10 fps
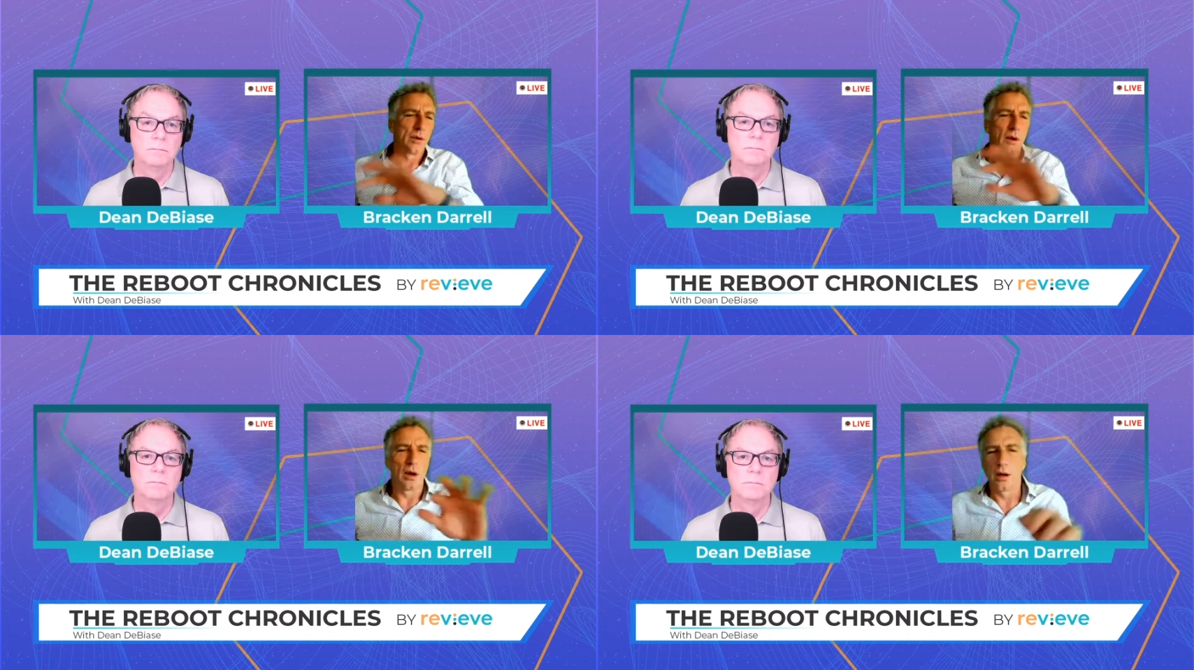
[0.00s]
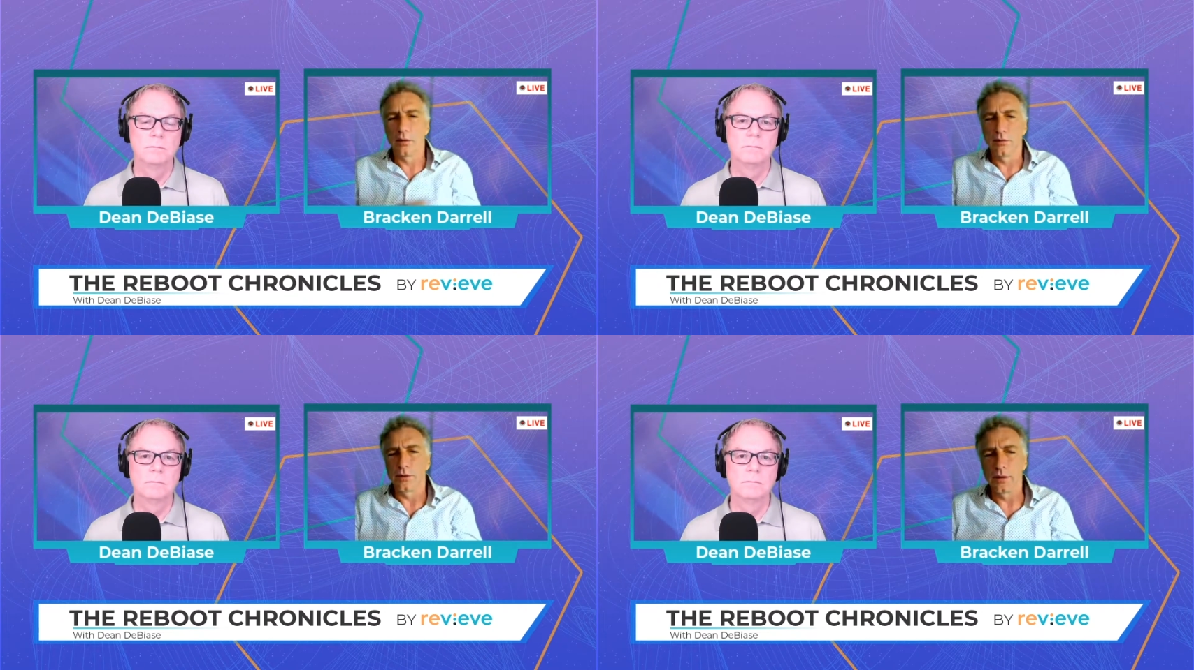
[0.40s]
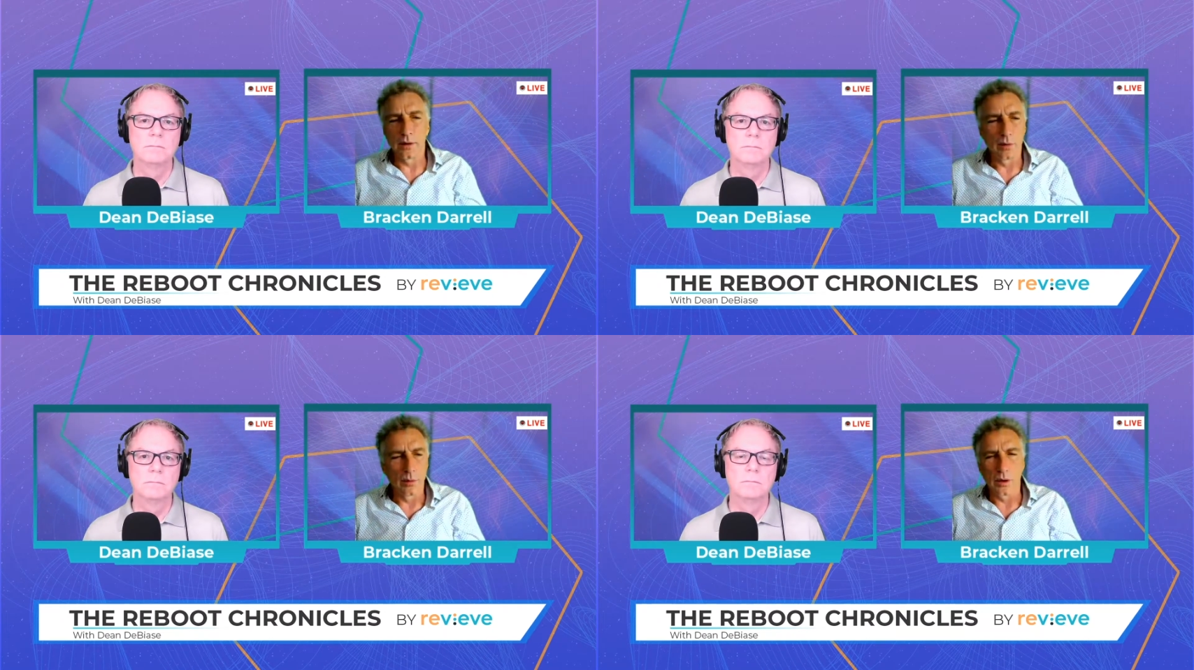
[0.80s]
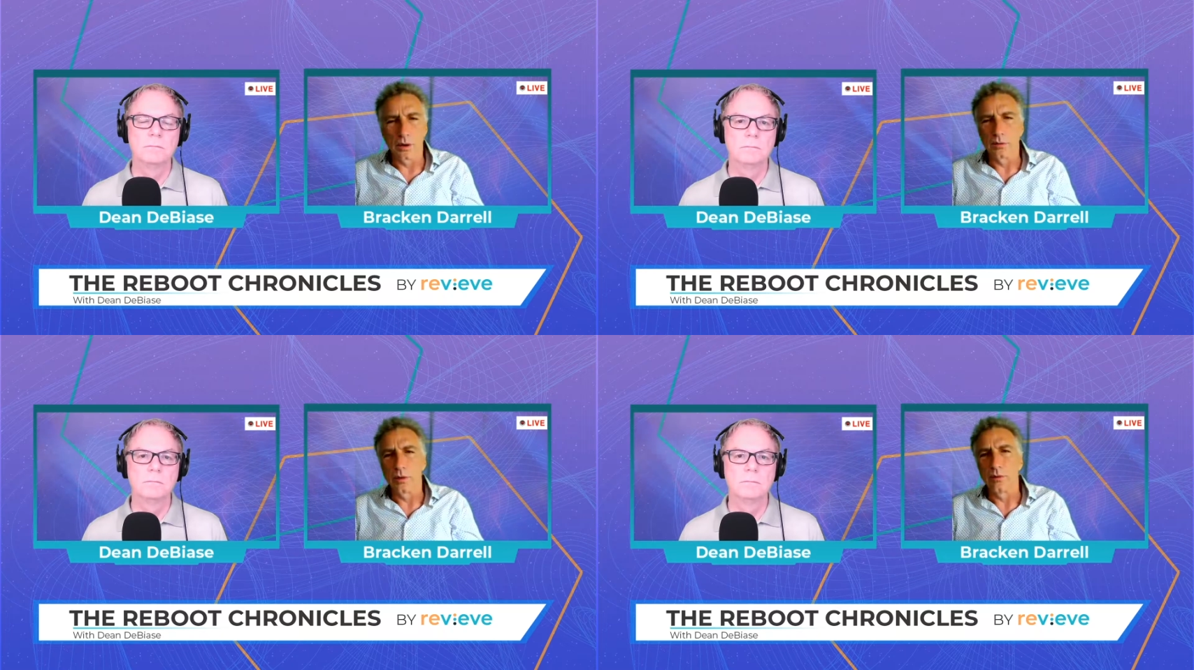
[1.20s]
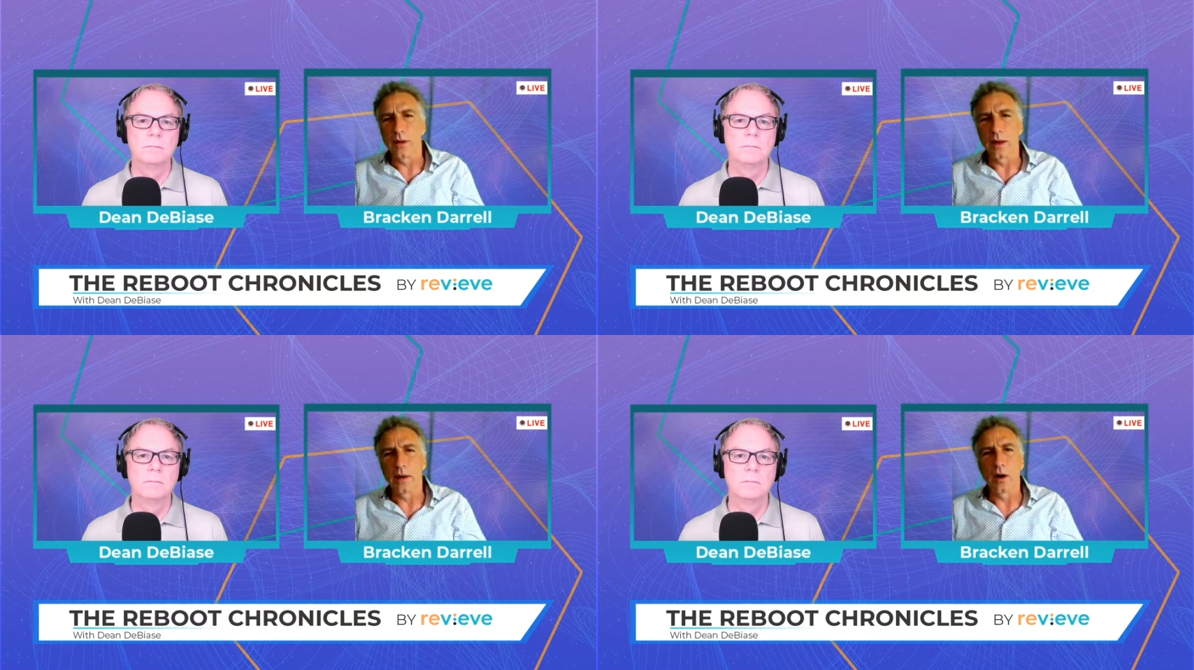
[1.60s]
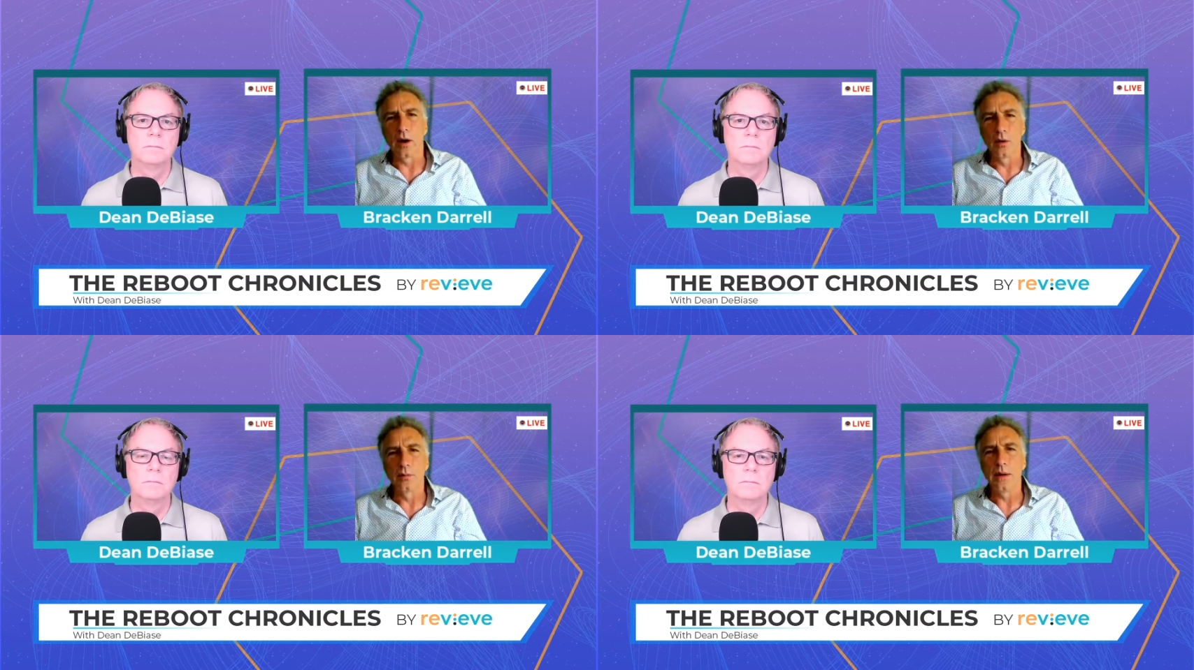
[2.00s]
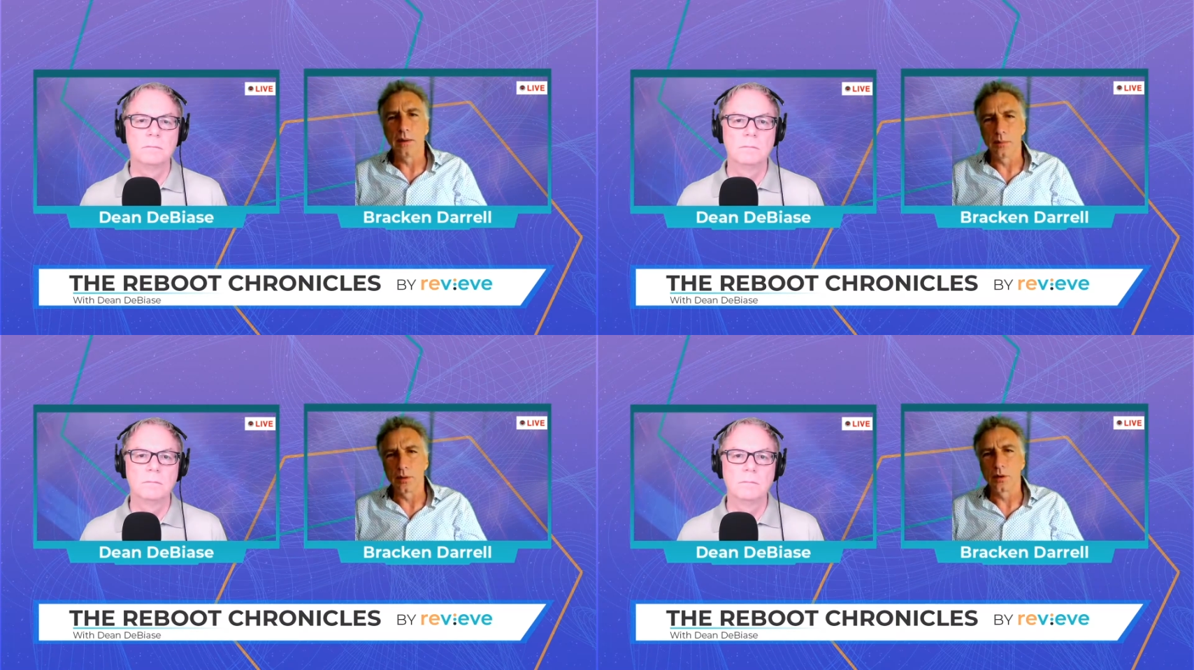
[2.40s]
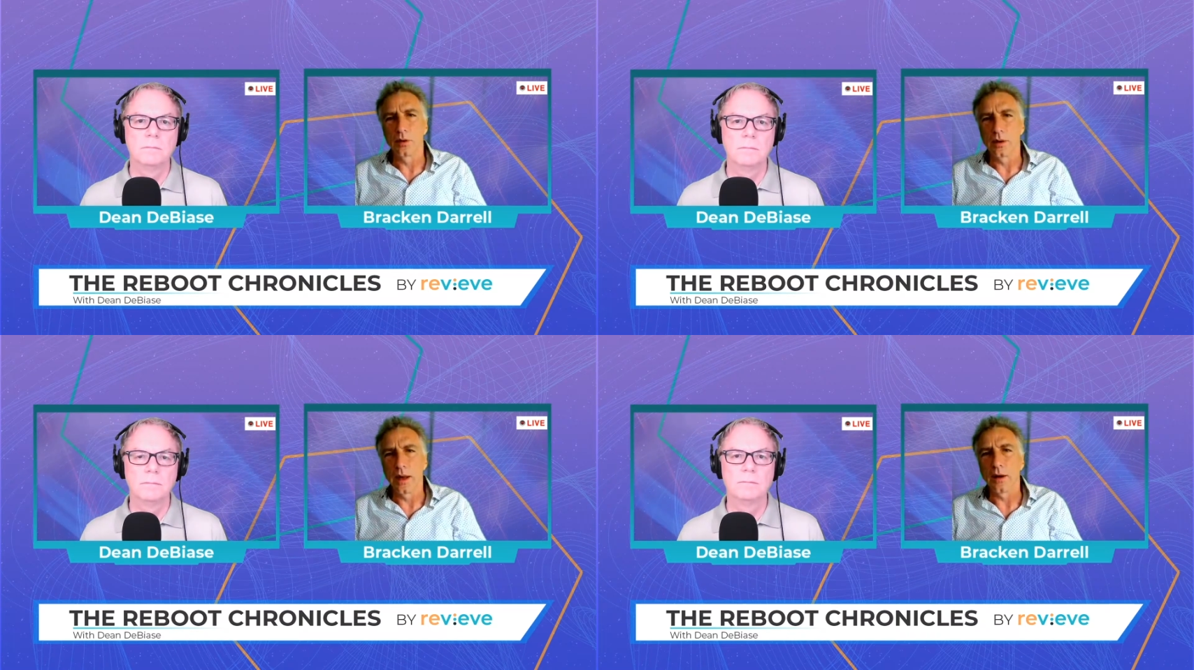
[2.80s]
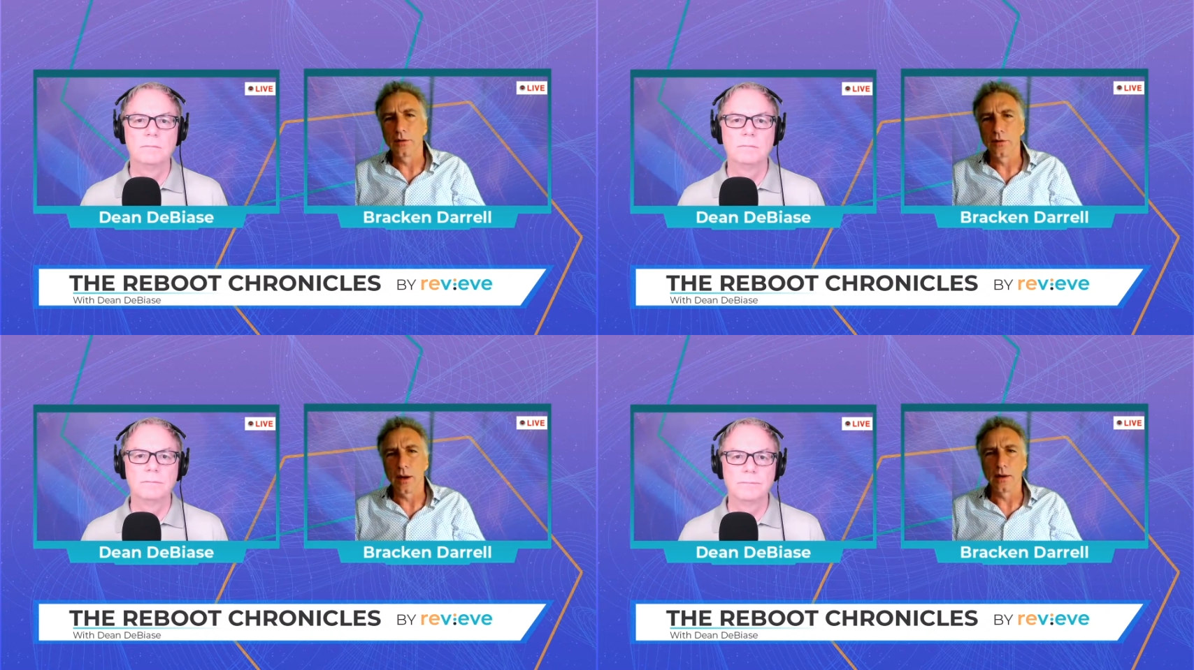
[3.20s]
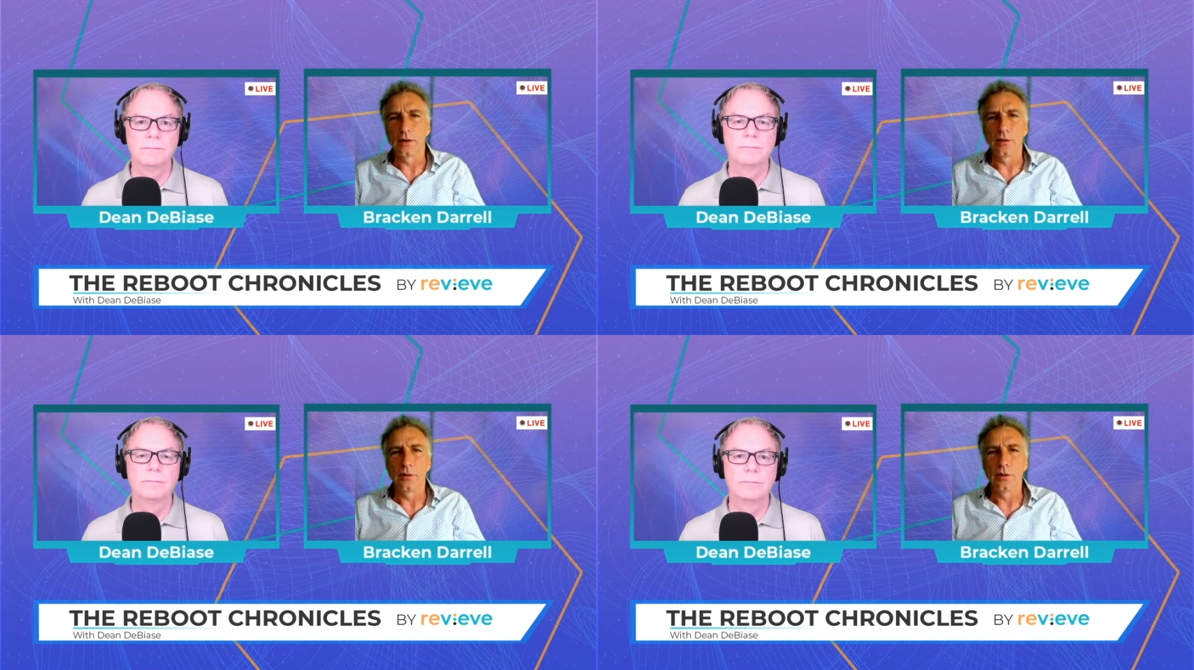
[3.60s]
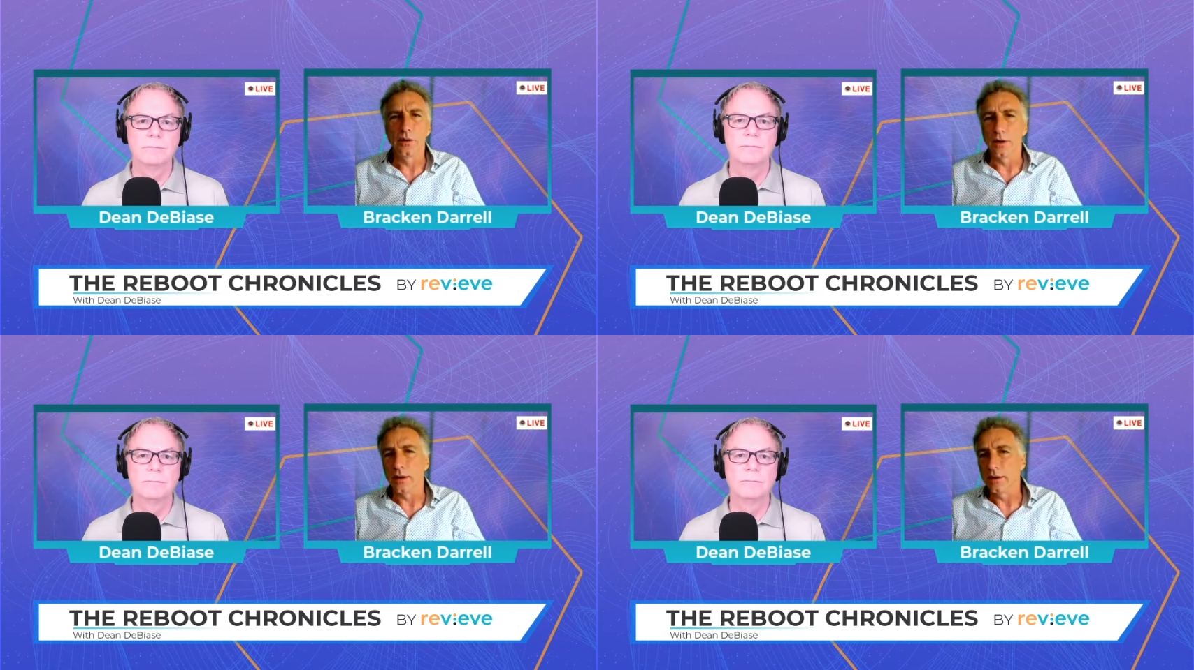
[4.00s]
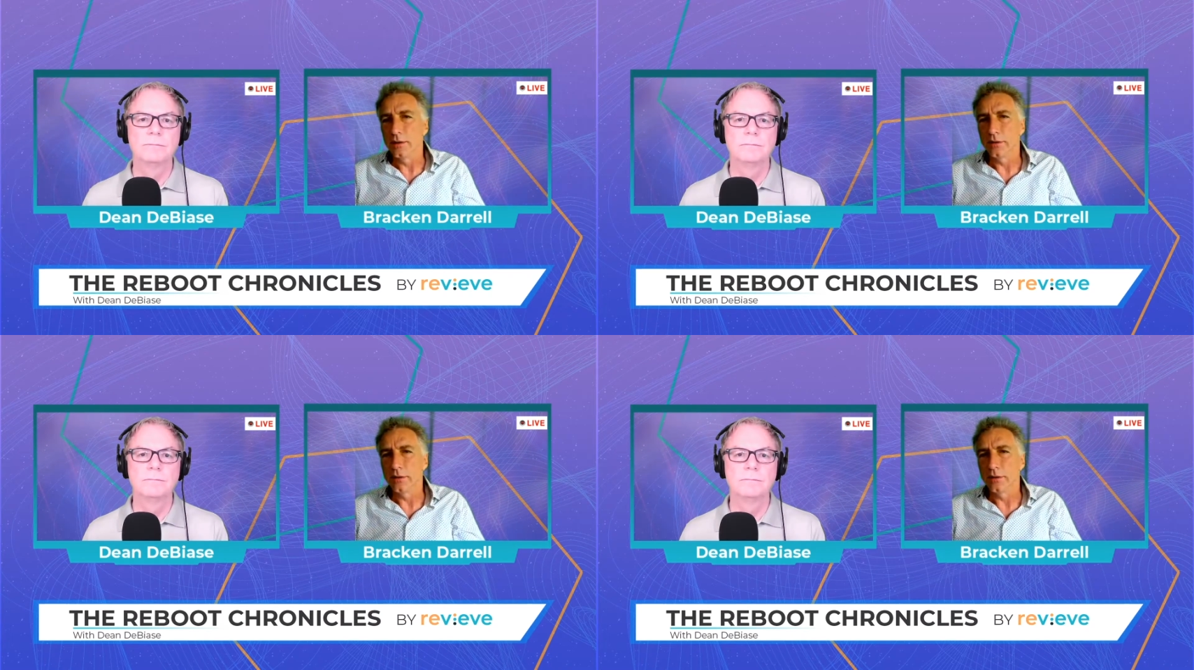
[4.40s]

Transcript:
Speaker 1: all over the world. We've had our own people going out trying to do good,